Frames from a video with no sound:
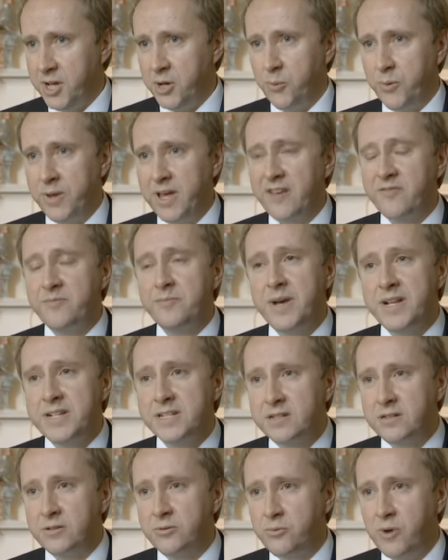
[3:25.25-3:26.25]
We have
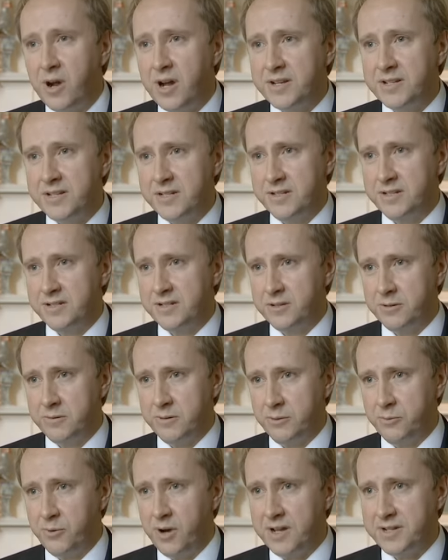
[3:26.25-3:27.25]
medical writers who
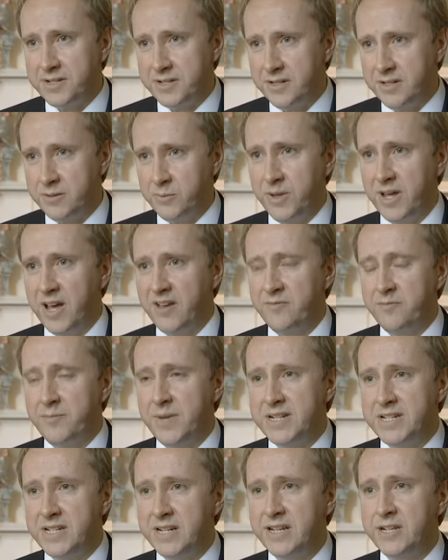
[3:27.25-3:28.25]
are writing it. We have
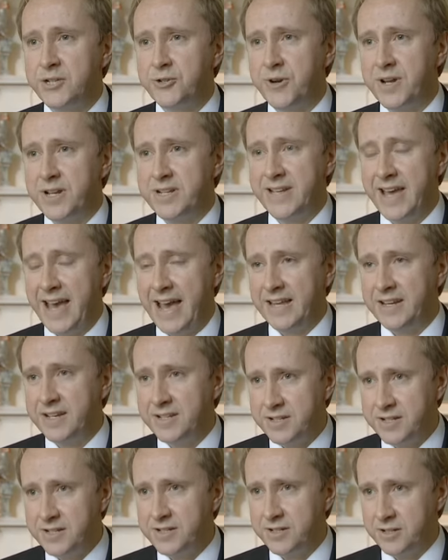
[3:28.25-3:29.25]
medically trained
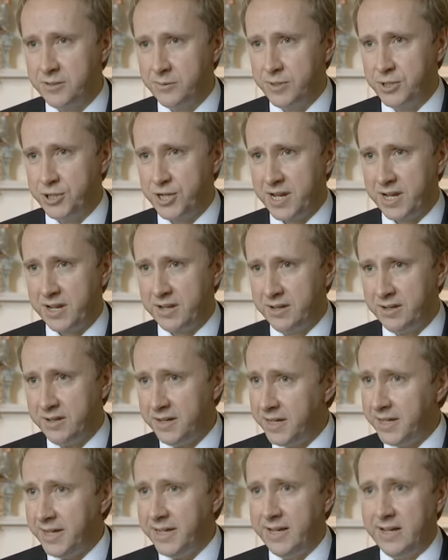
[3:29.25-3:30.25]
editors who are checking it.
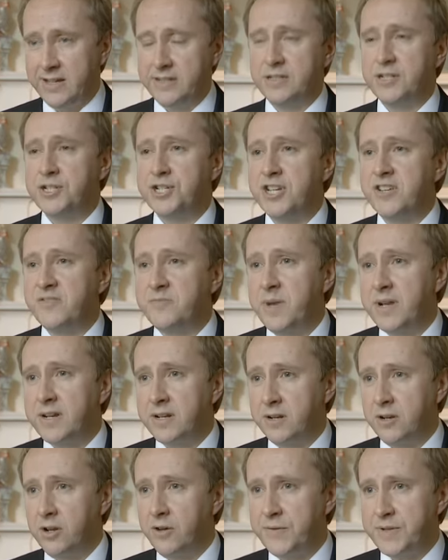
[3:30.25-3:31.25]
As the Chief
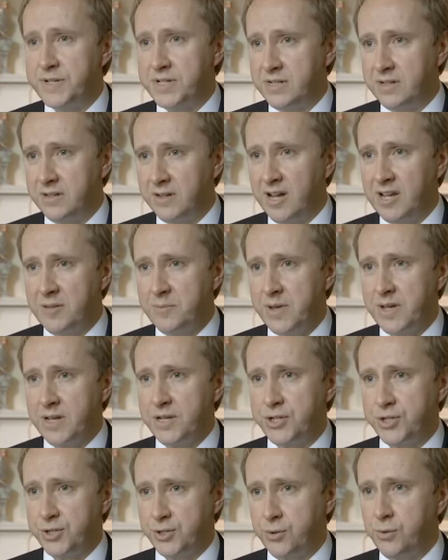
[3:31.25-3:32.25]
Medical Officer, I make
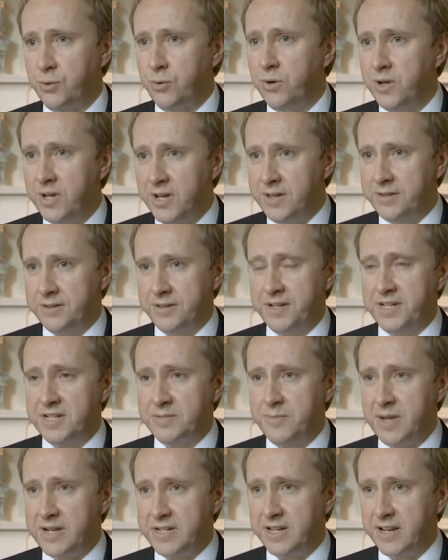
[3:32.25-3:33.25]
sure that it's
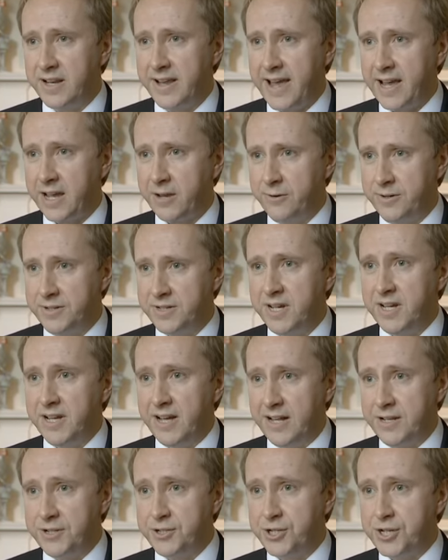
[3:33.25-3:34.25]
medically accurate.
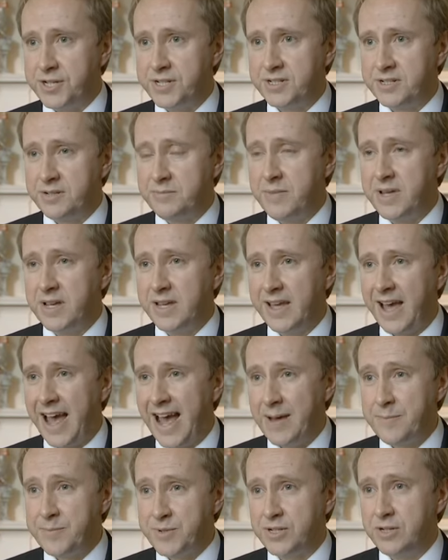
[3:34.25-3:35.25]
And just to make
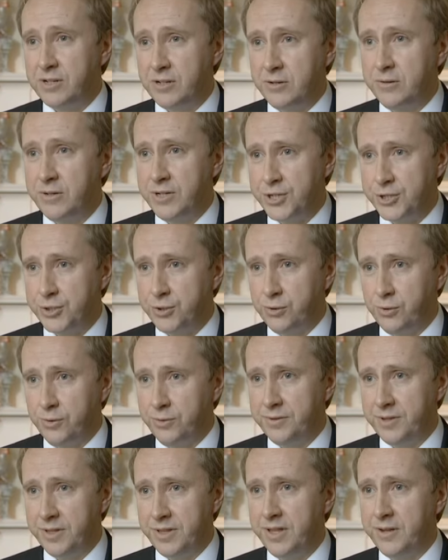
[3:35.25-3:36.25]
absolutely sure
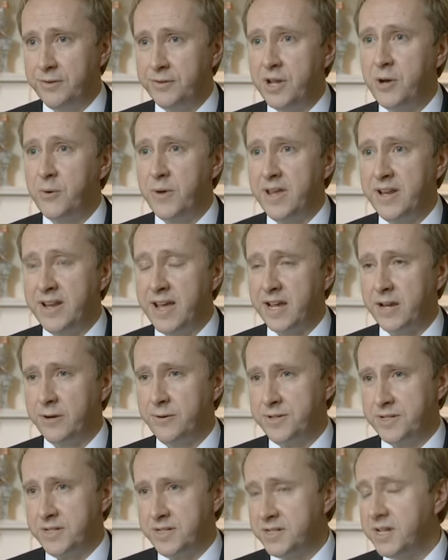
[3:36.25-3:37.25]
that there are no
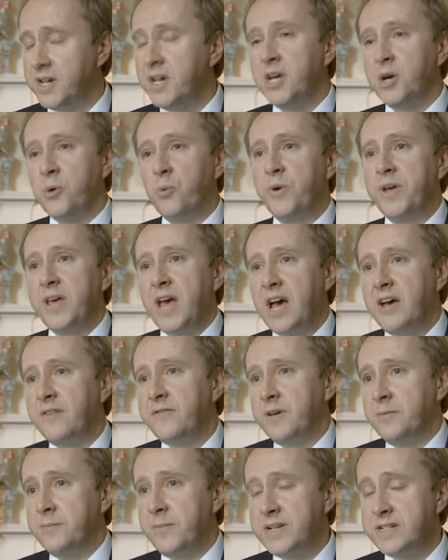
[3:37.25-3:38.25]
inaccuracies, we have
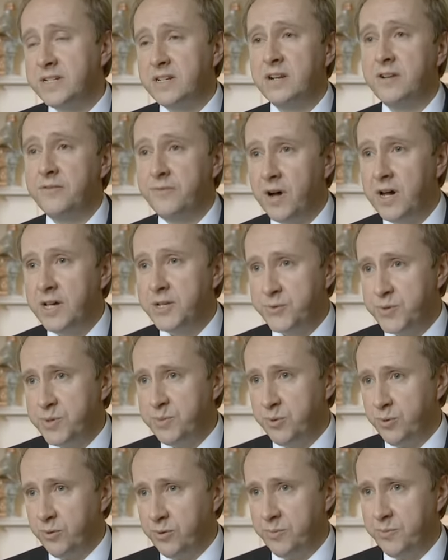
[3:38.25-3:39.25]
a medical advisory
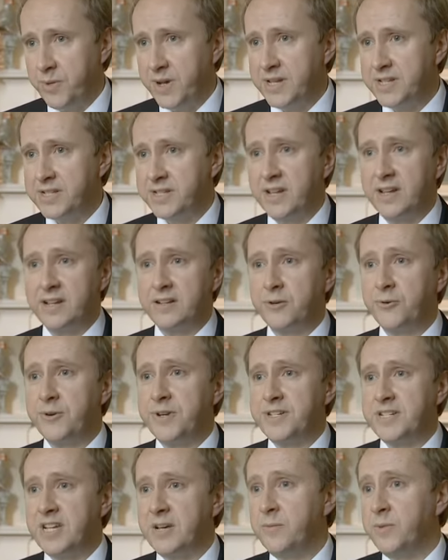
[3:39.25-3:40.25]
board based at
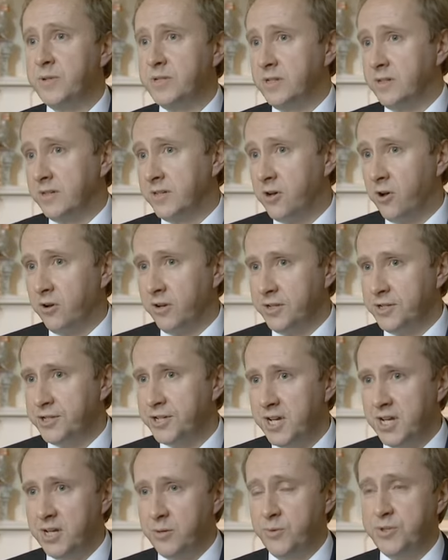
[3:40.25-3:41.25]
Green Templeton College,
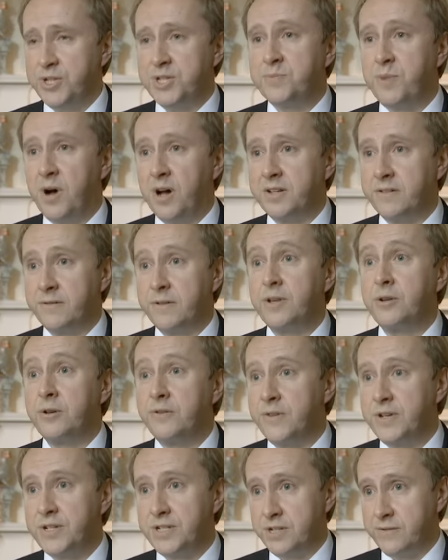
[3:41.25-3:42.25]
which is part of the
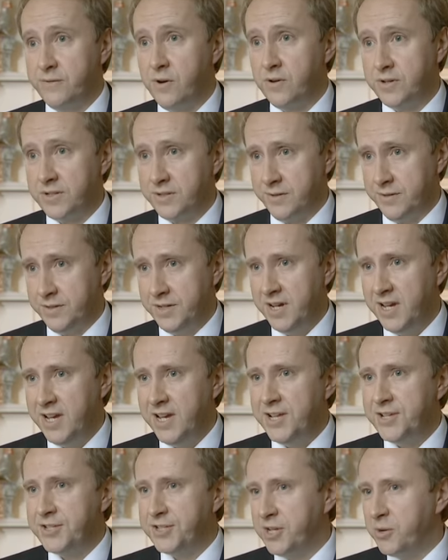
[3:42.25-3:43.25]
University of Oxford.
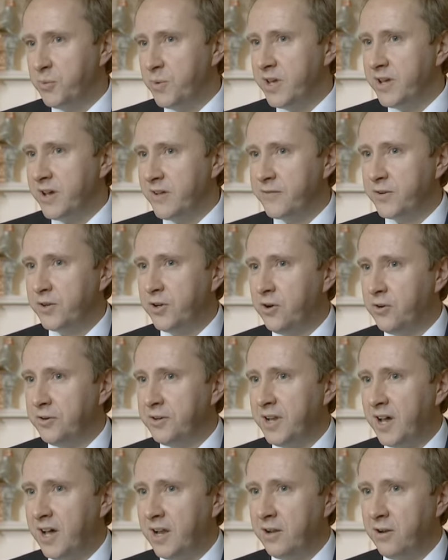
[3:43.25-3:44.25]
So we have
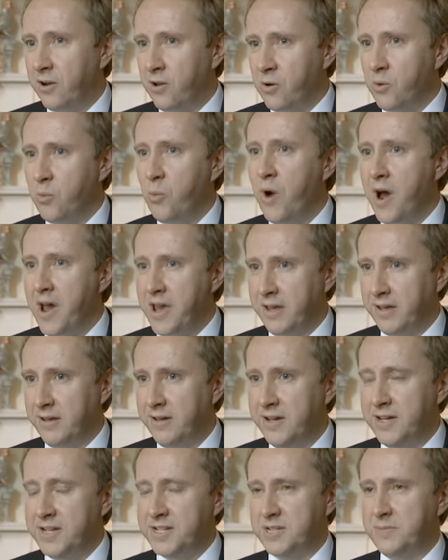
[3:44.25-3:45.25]
gone a long way
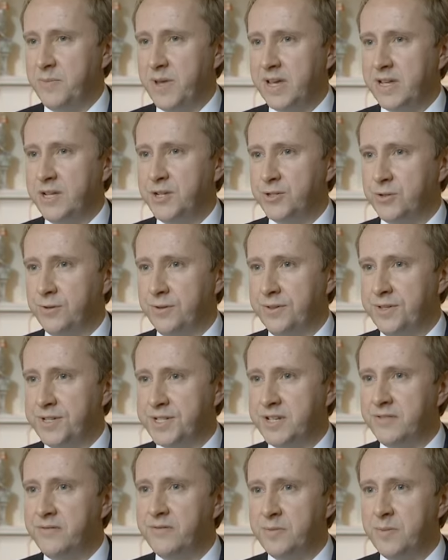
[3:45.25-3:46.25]
to making sure that
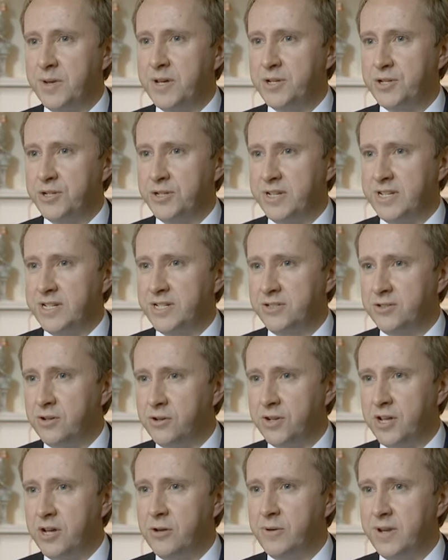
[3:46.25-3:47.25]
this information is
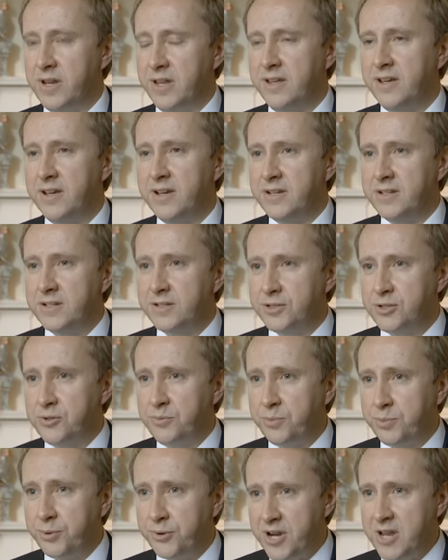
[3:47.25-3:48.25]
not only
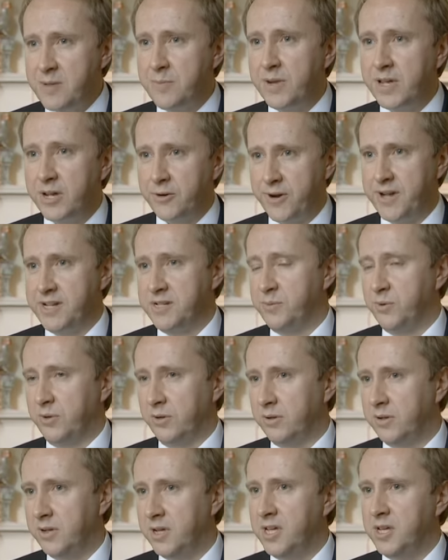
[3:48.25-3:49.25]
supremely
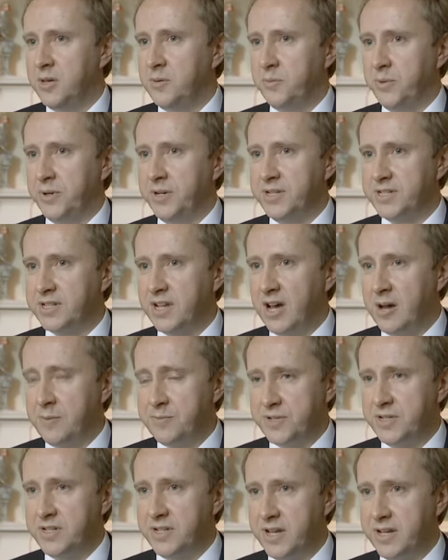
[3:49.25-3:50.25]
credible, but it's up
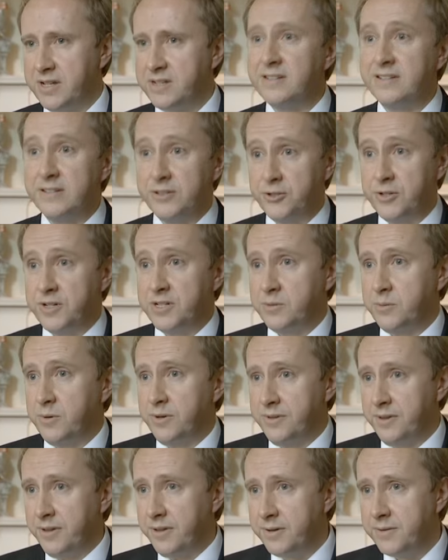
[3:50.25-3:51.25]
to date and
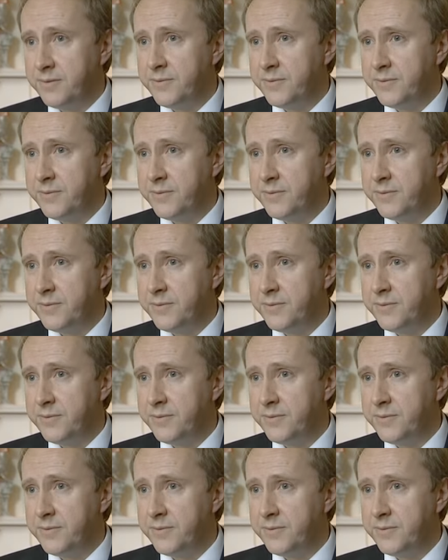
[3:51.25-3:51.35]
trustworthy.